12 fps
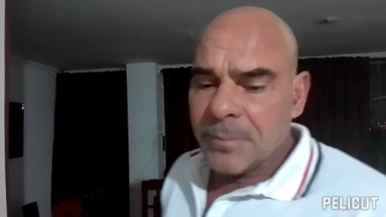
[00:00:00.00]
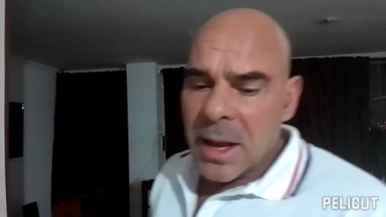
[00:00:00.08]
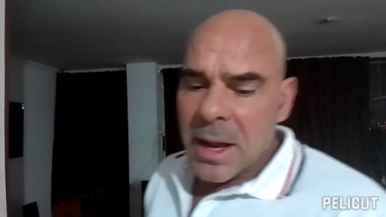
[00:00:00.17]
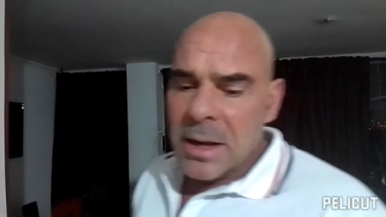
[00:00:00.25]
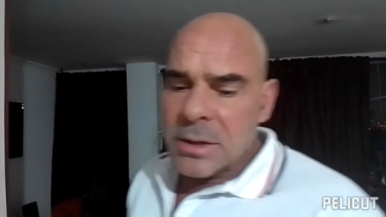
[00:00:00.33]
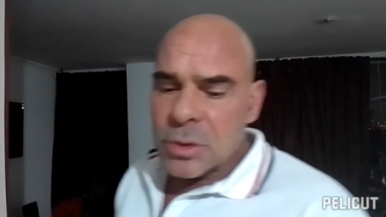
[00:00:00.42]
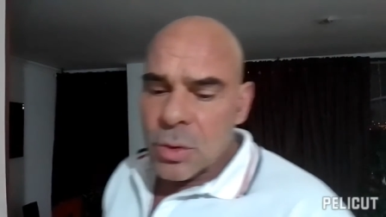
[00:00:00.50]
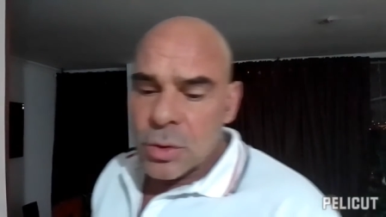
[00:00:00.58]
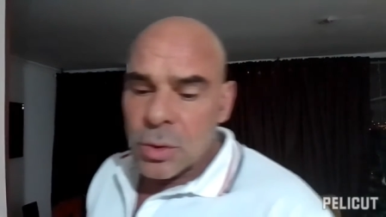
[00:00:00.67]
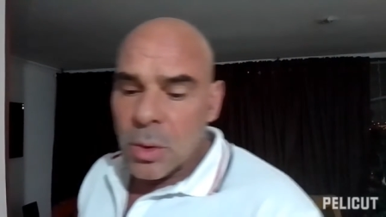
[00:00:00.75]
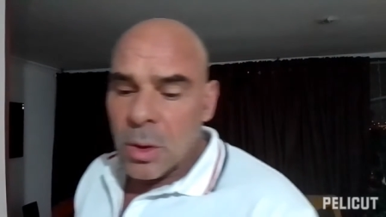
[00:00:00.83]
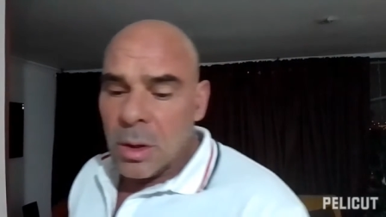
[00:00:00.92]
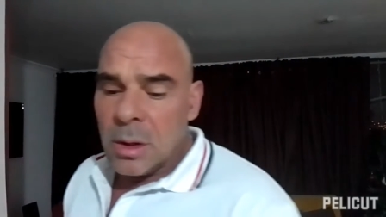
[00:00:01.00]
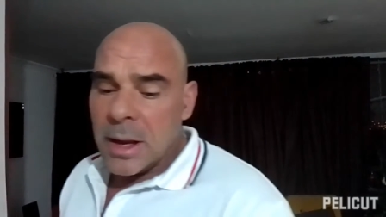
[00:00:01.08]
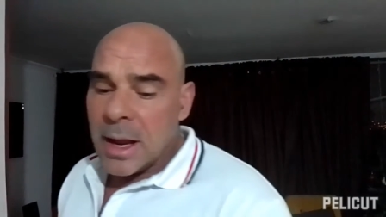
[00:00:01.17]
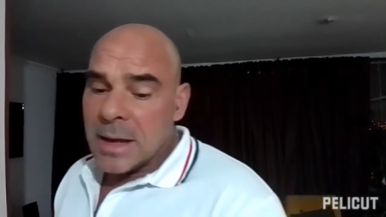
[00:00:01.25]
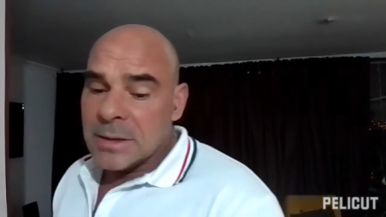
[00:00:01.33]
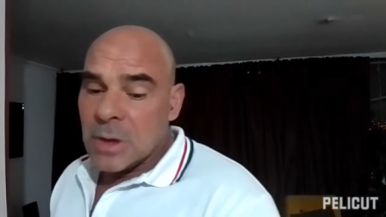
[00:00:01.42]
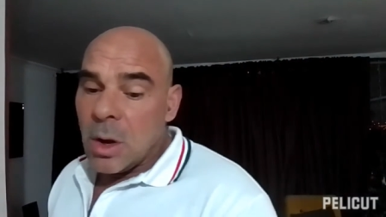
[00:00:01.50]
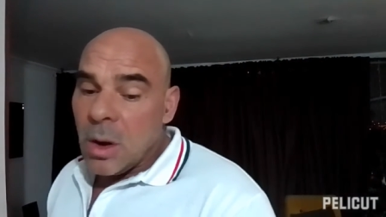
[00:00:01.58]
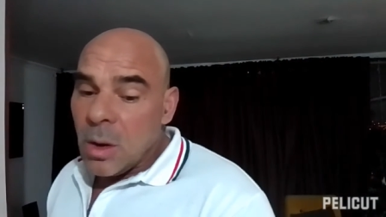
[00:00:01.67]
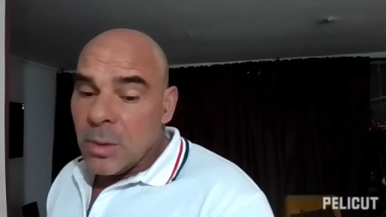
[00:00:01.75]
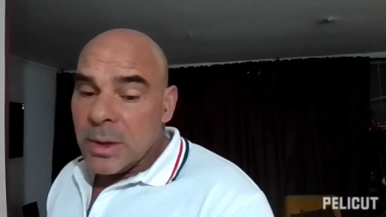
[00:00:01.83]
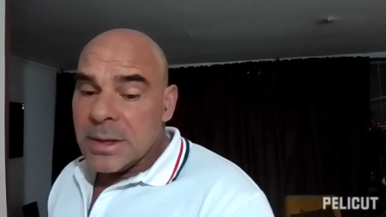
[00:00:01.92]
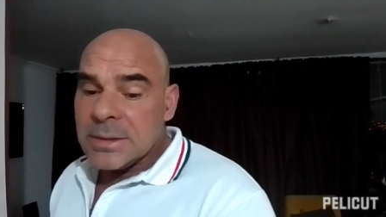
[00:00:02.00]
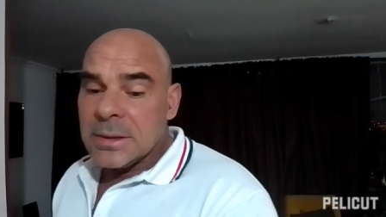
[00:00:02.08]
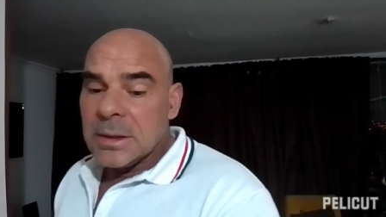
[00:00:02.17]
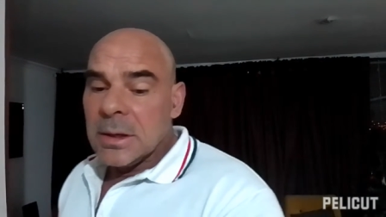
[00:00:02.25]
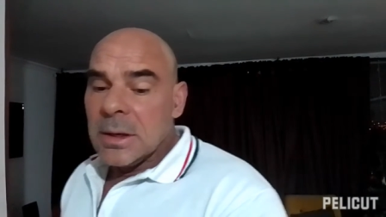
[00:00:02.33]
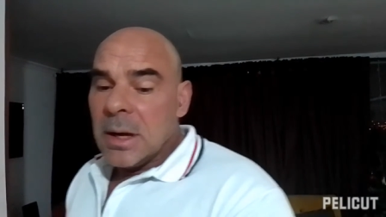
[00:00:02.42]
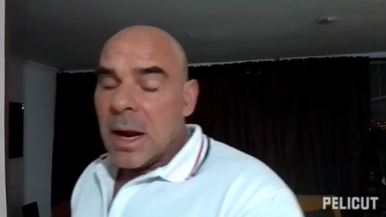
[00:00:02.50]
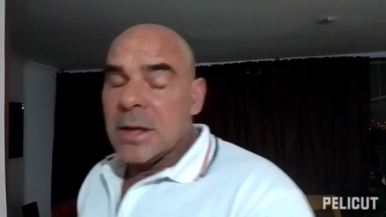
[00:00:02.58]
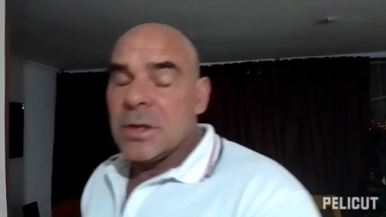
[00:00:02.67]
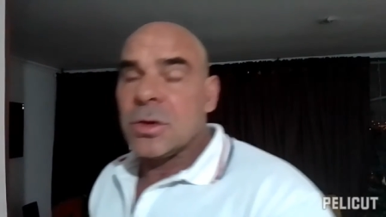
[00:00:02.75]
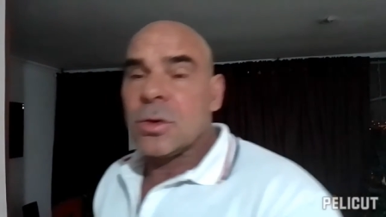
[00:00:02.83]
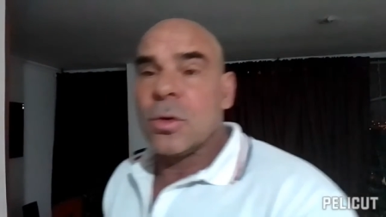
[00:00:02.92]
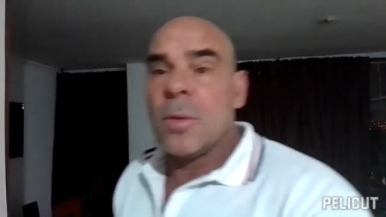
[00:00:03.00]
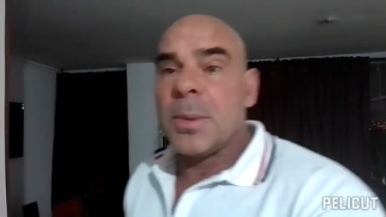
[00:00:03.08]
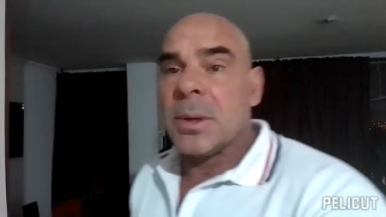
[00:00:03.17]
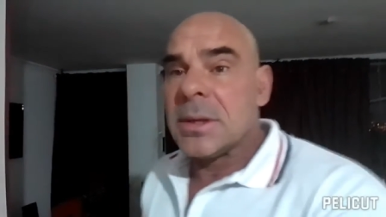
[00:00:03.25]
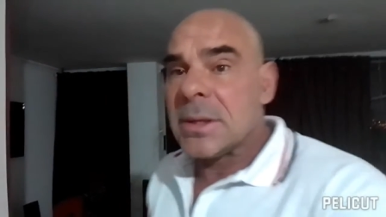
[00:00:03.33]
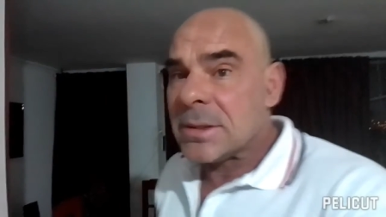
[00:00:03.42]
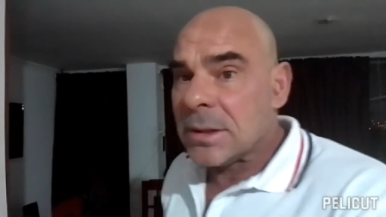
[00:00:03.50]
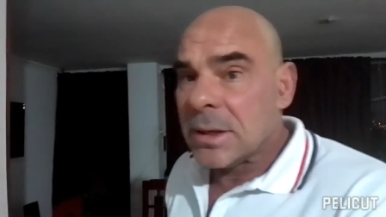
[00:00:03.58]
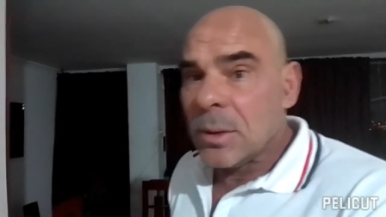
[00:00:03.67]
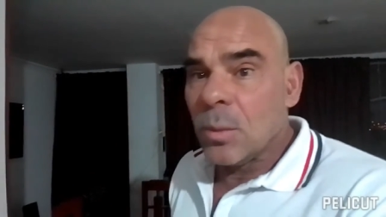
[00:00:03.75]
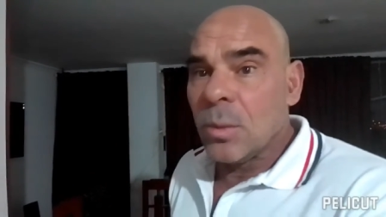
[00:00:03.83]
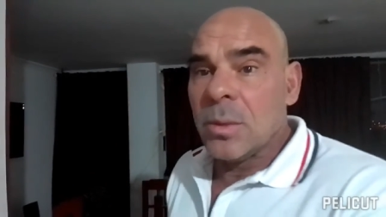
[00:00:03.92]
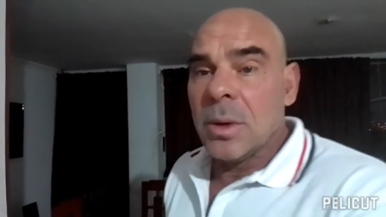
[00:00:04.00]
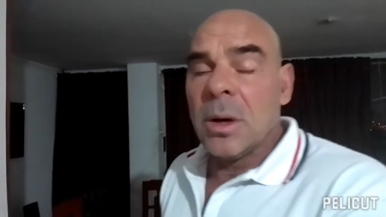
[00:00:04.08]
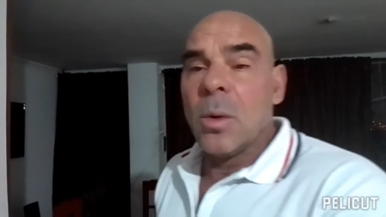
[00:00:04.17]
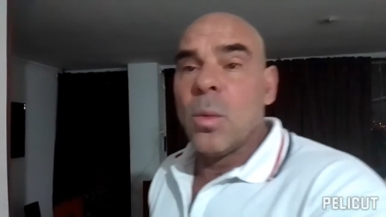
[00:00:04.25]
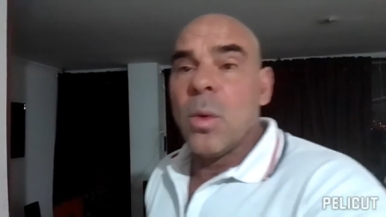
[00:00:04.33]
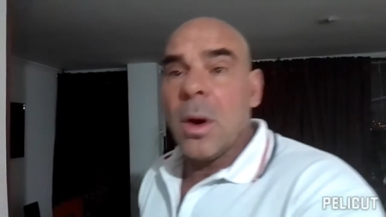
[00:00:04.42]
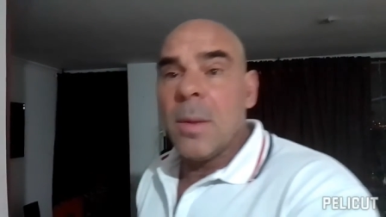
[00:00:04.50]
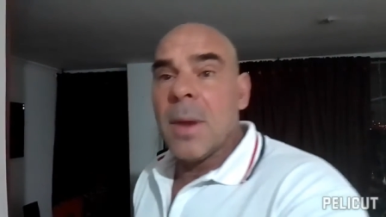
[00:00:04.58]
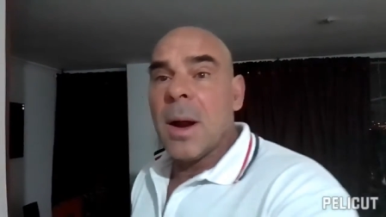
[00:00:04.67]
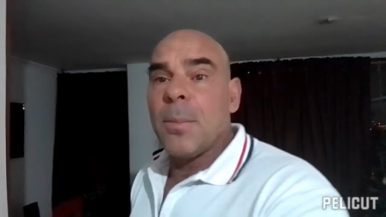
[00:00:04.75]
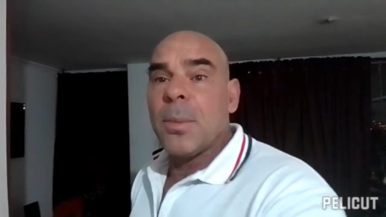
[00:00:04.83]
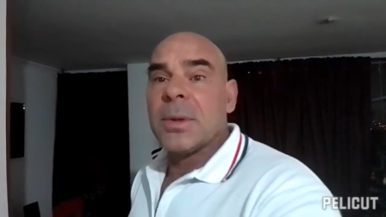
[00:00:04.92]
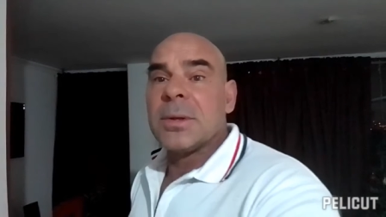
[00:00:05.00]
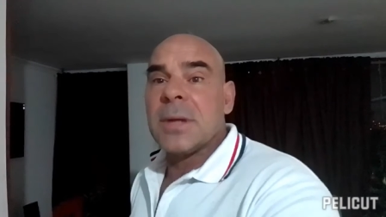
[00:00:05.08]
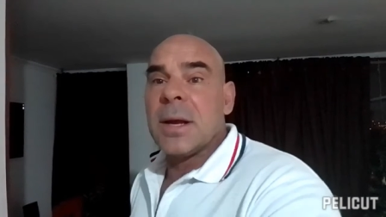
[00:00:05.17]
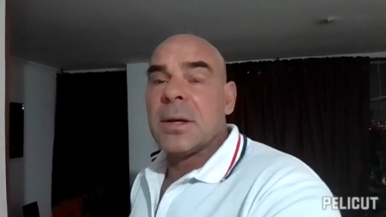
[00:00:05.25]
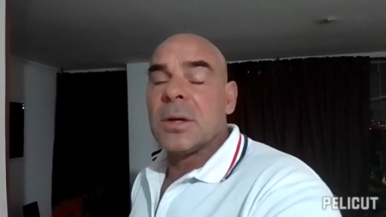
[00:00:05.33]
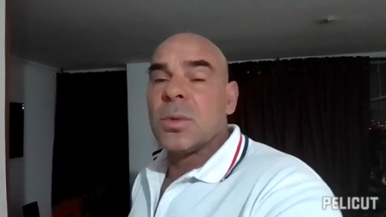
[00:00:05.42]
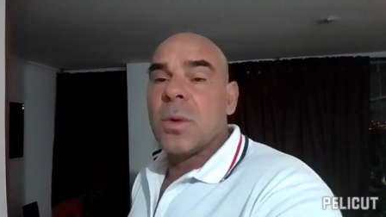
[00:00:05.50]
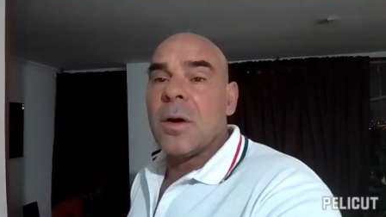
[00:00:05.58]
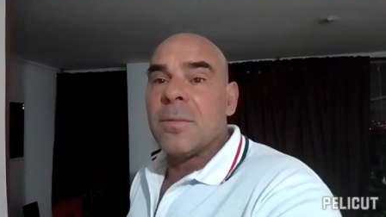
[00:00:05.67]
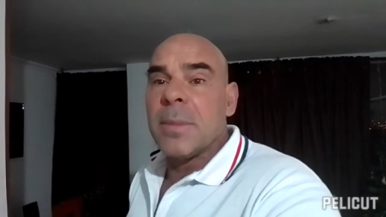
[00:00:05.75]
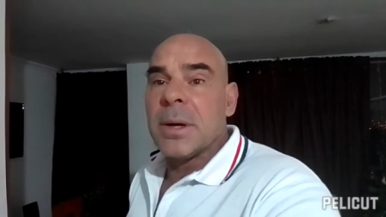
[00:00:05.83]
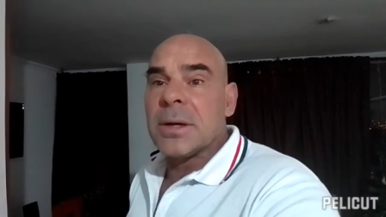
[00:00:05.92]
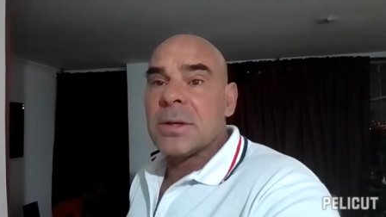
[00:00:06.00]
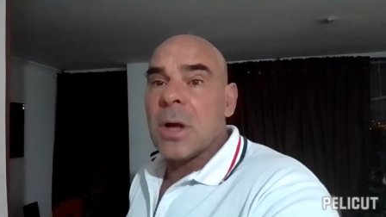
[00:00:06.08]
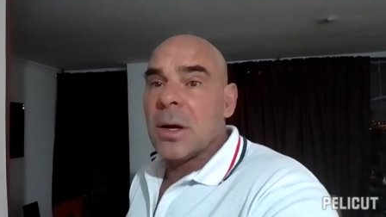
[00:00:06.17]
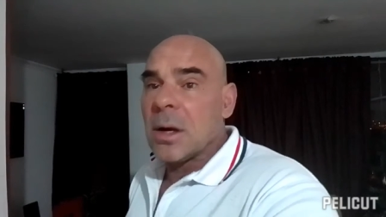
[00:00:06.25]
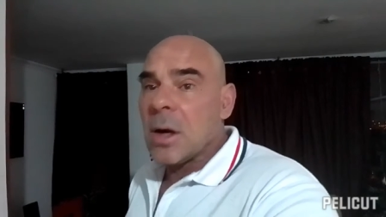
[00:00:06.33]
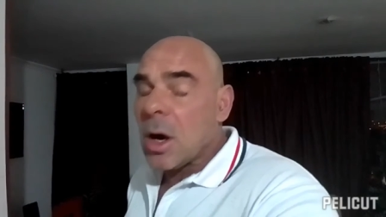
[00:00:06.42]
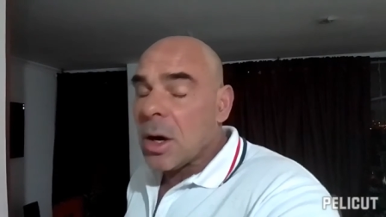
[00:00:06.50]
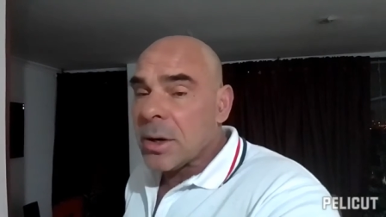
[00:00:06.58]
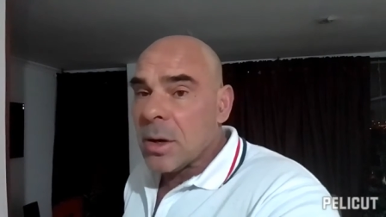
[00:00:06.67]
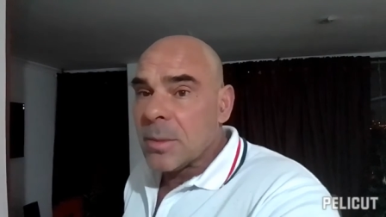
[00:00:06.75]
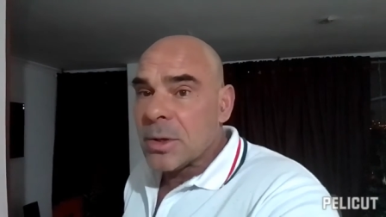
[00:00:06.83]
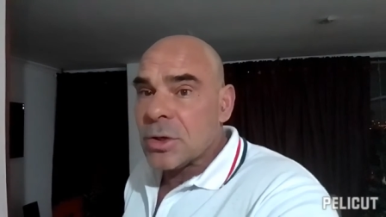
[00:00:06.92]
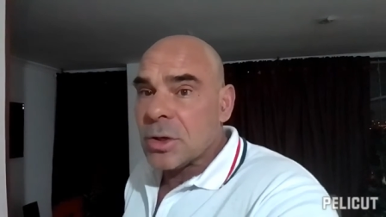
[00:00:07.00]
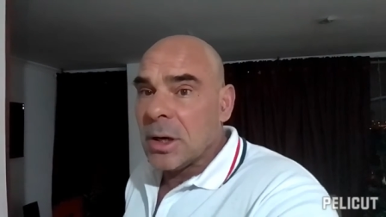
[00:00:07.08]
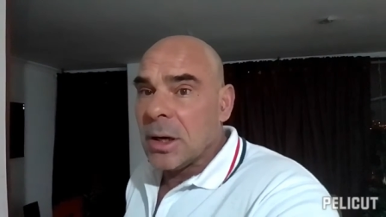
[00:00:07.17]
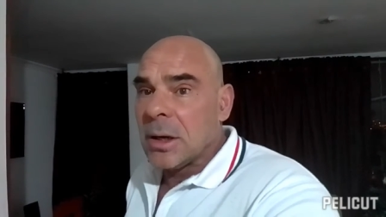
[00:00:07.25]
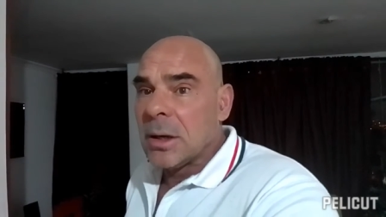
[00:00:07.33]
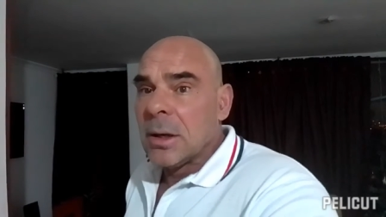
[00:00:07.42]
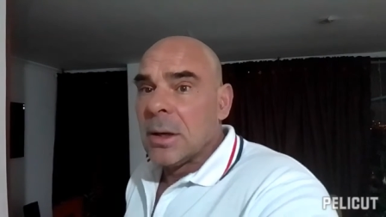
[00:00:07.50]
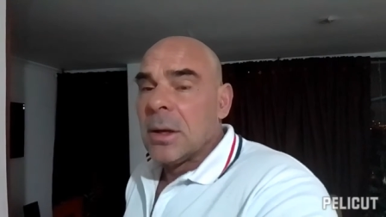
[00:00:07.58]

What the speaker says: As usual, as always, I scrupulously, warm up with 10 to 12 minutes on a cardio machine.